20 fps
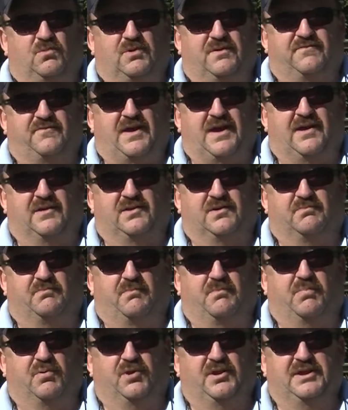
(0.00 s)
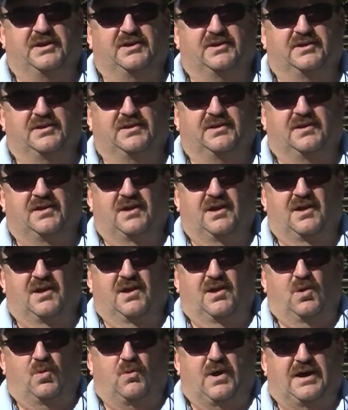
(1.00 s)
we found a pretty good
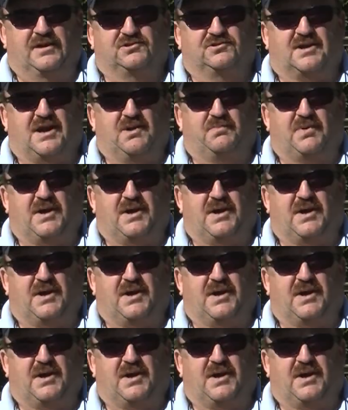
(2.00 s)
wild trout